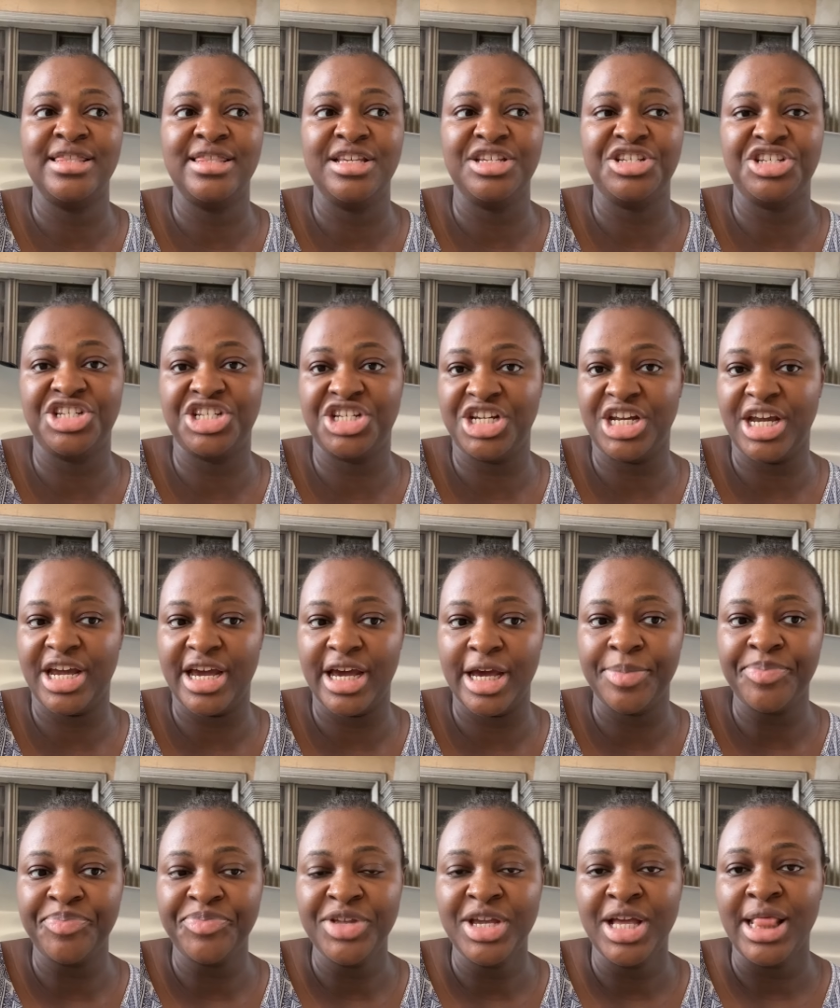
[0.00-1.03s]
chair
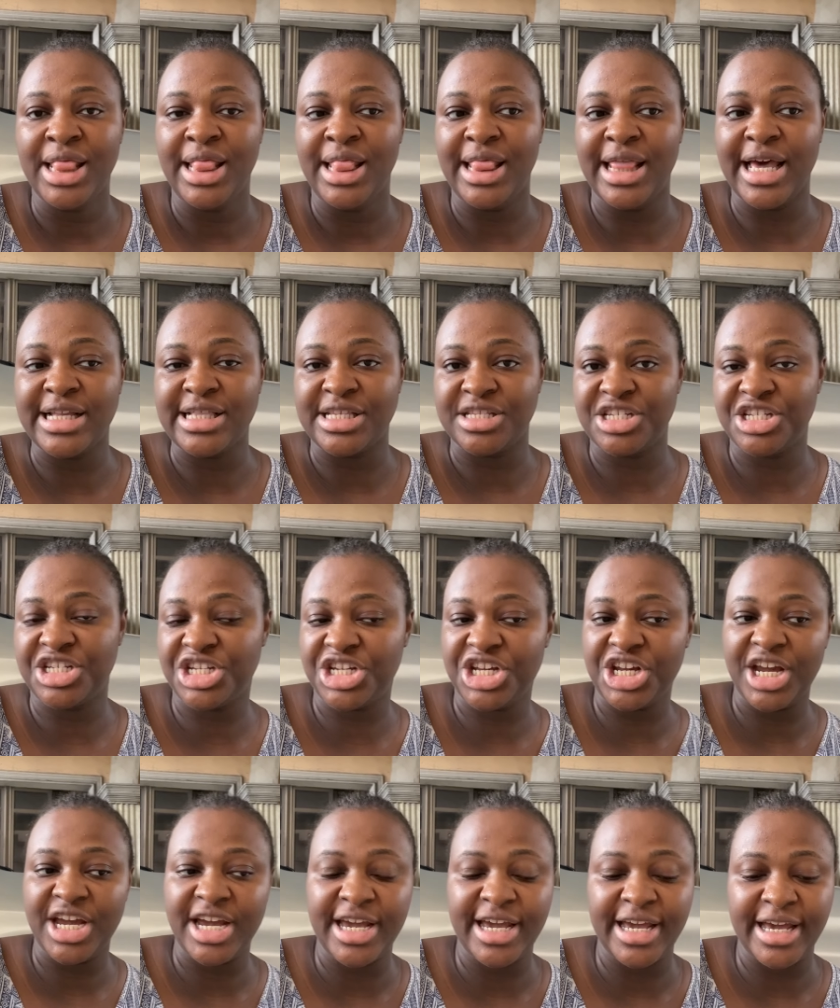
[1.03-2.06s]
like the
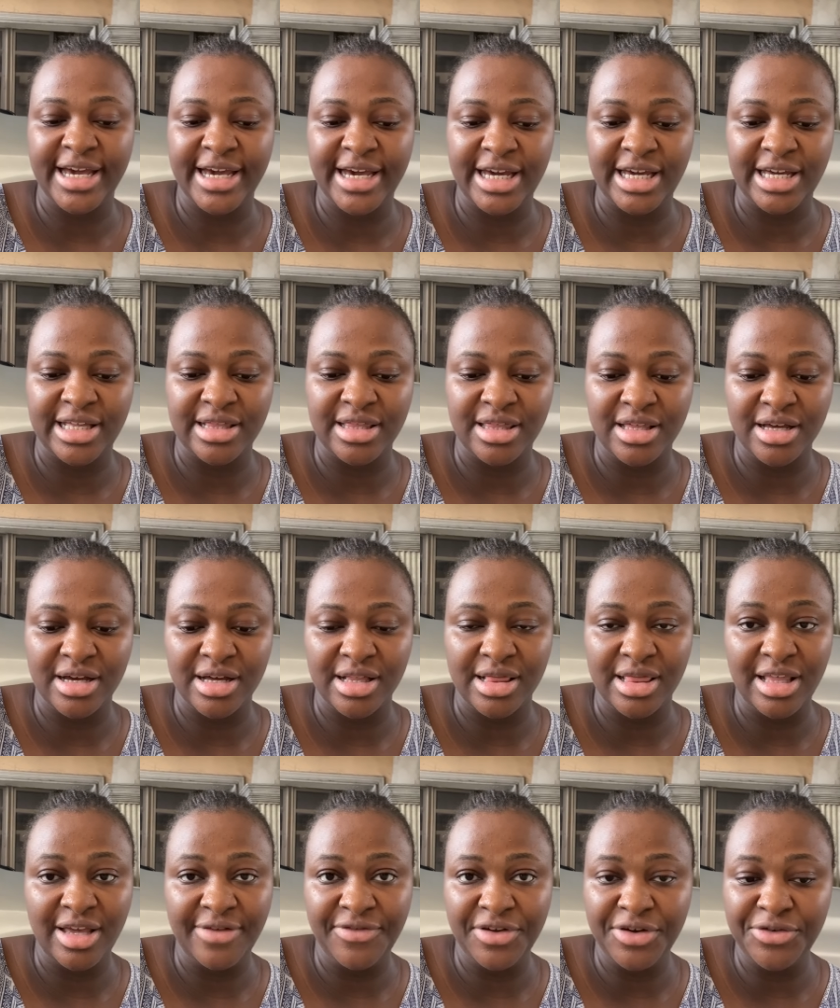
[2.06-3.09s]
chair in the
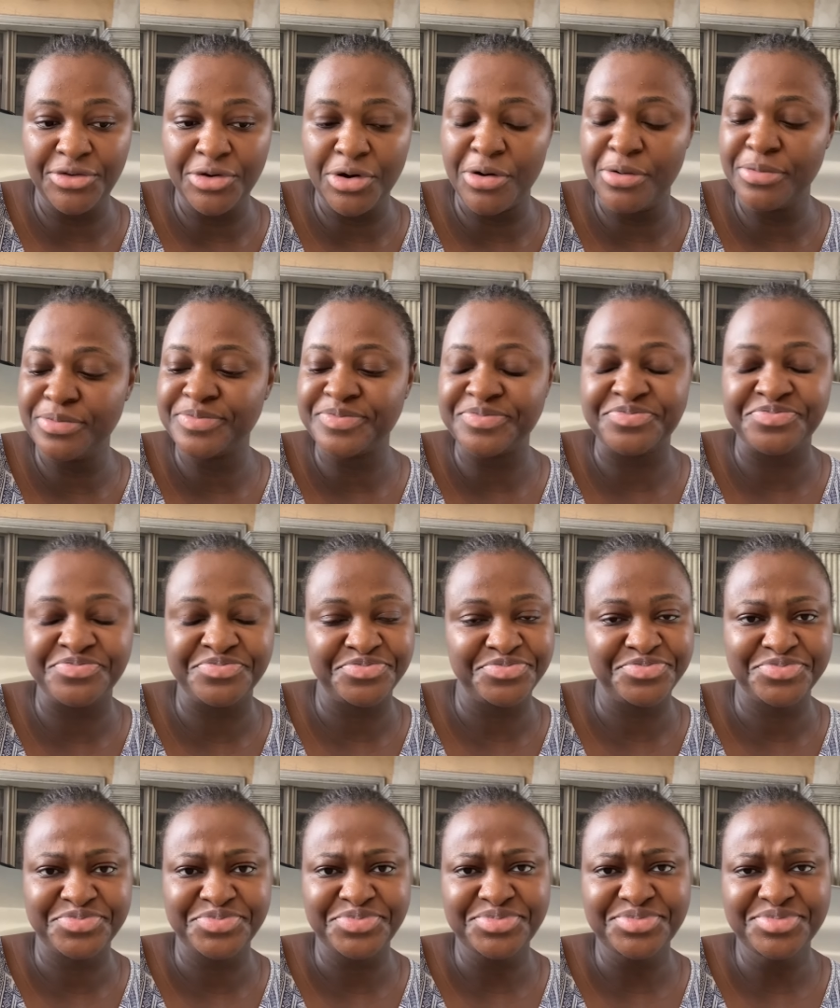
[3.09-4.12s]
living
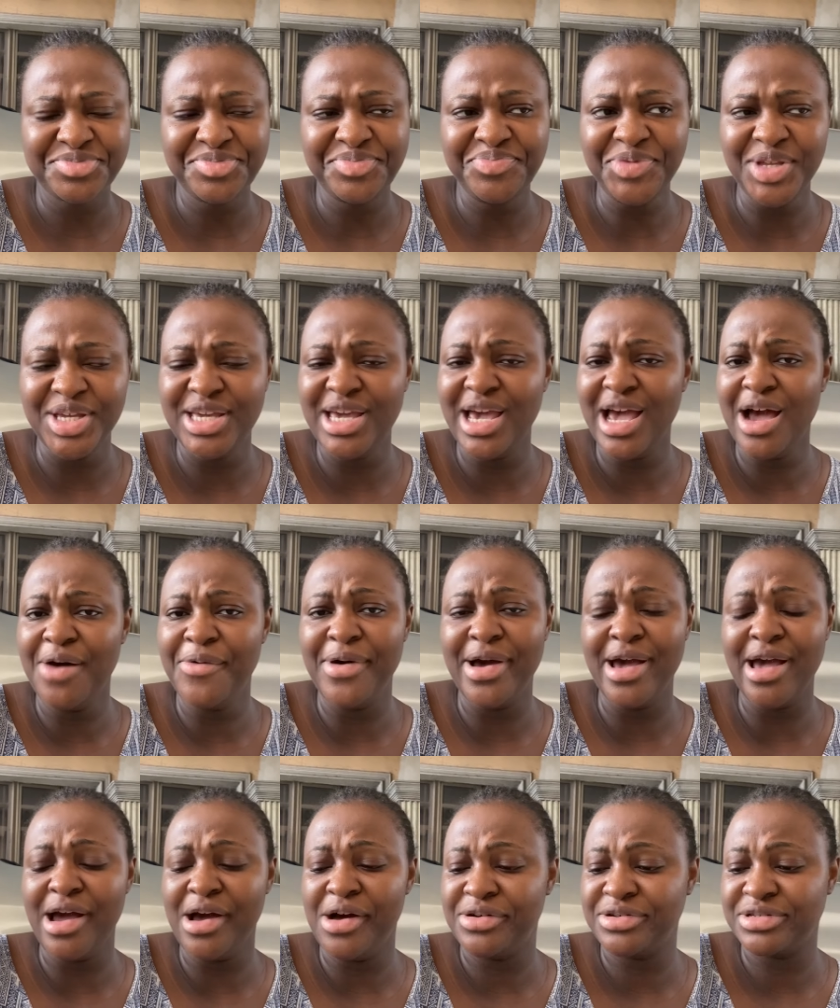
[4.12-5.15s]
room yeah
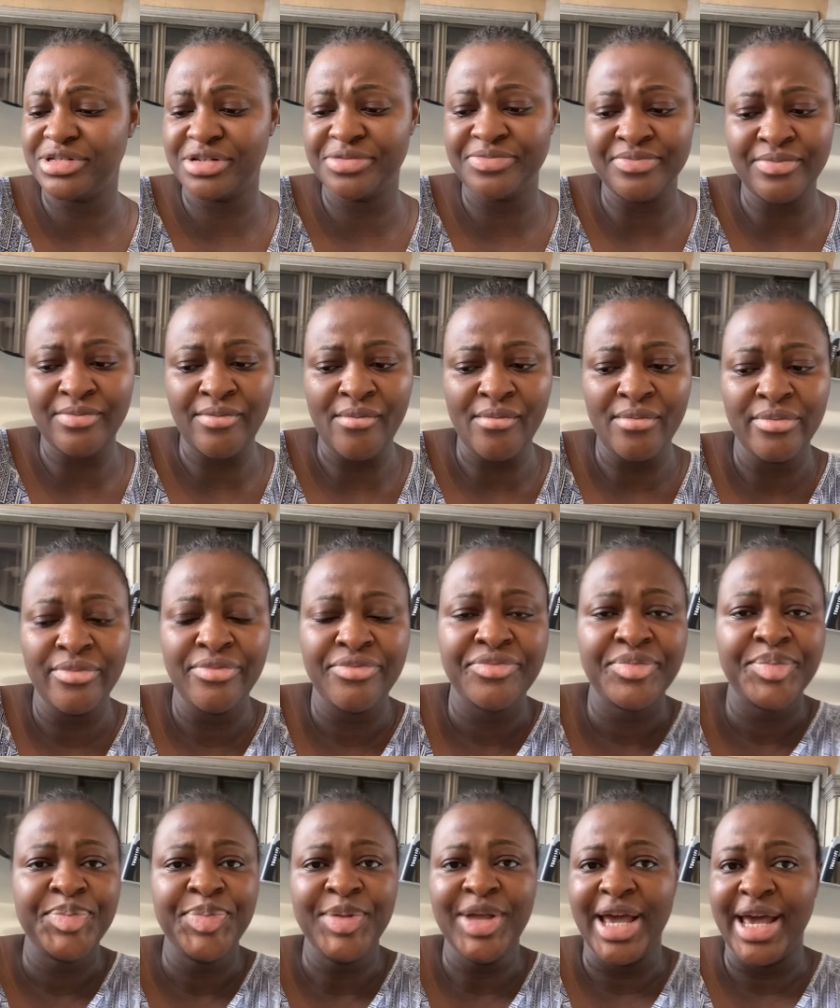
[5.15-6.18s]
what else
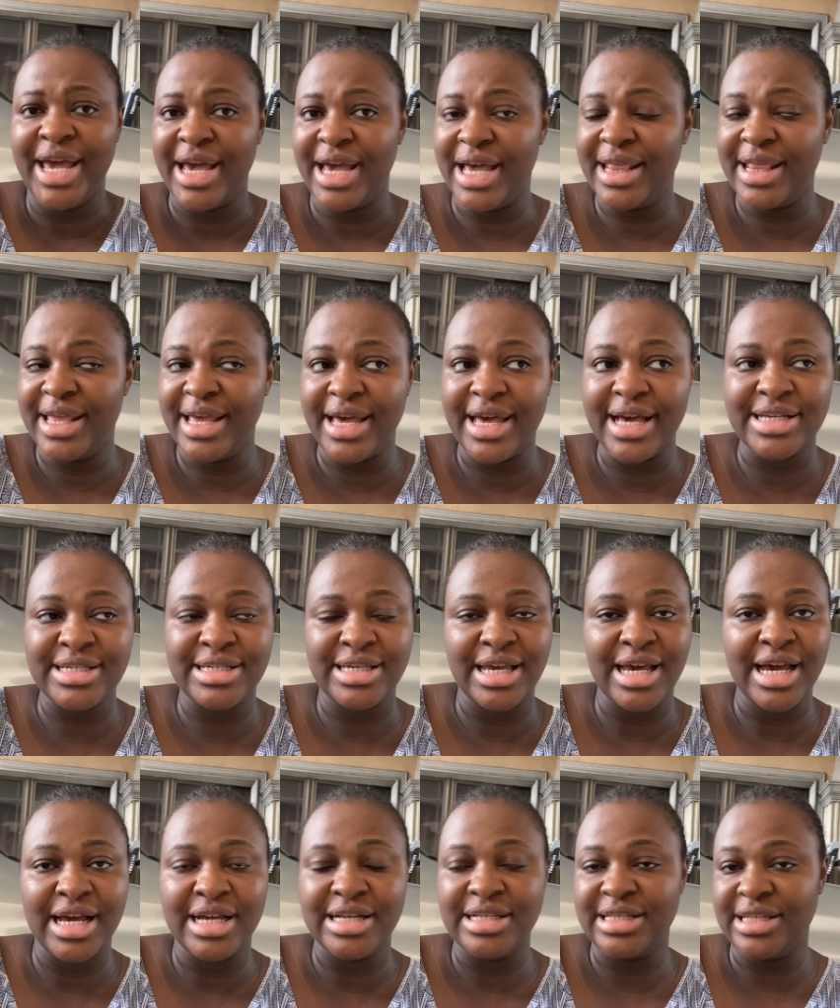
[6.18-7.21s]
headaches
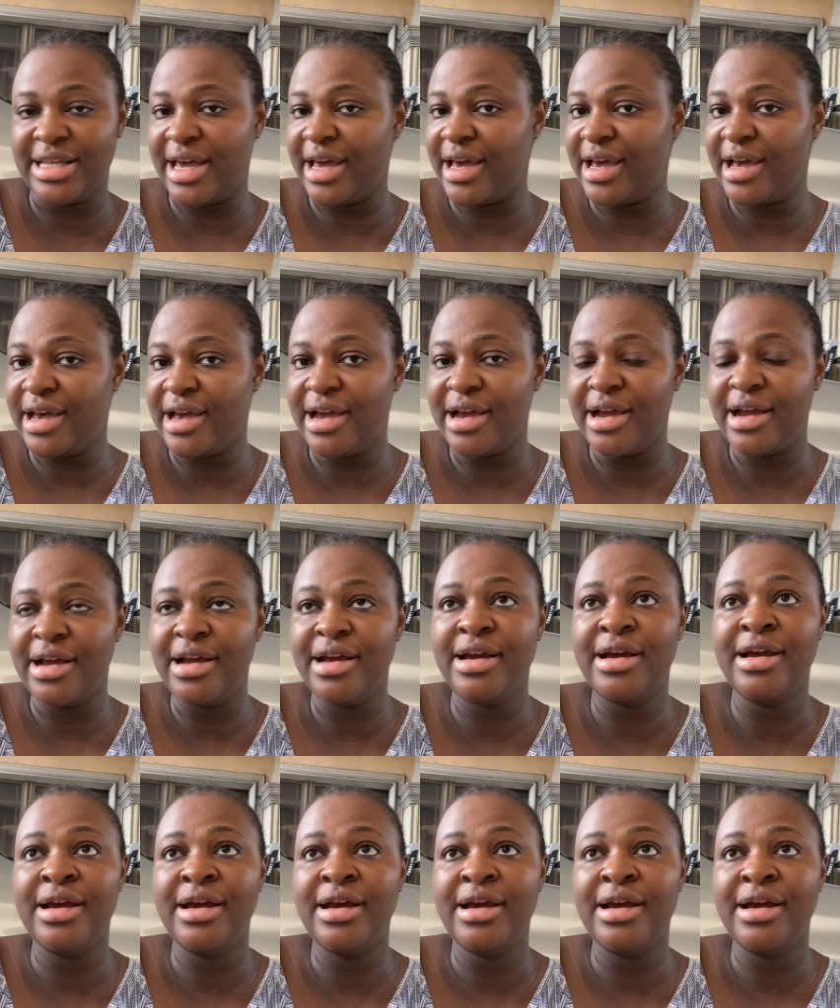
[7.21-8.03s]
here and there